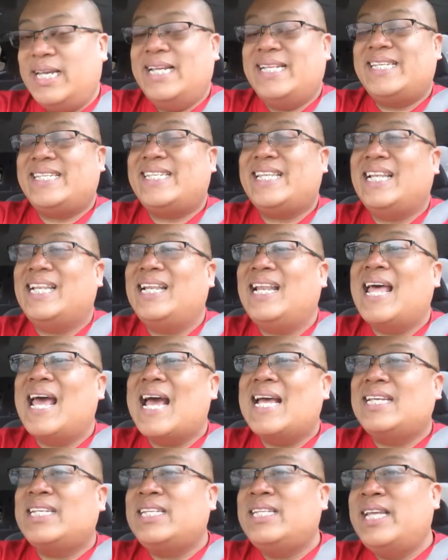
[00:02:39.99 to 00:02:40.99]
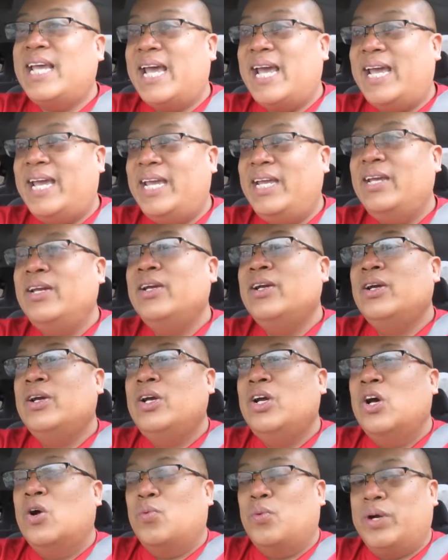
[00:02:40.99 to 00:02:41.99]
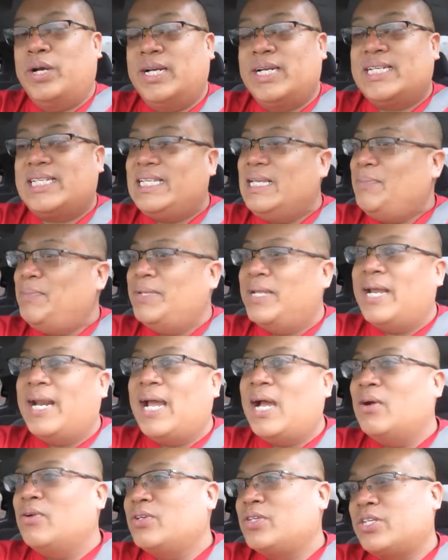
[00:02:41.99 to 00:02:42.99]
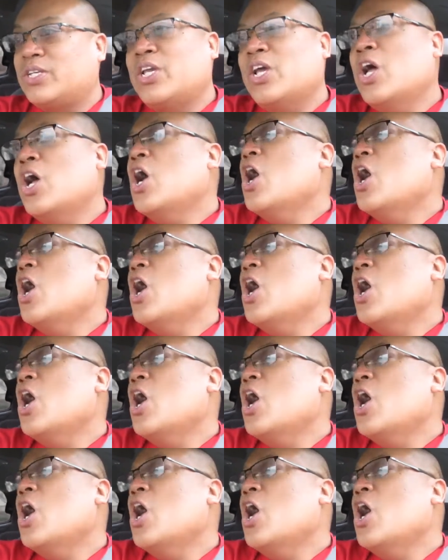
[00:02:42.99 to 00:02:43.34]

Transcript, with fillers: it's the last day we're gonna sleep in that house.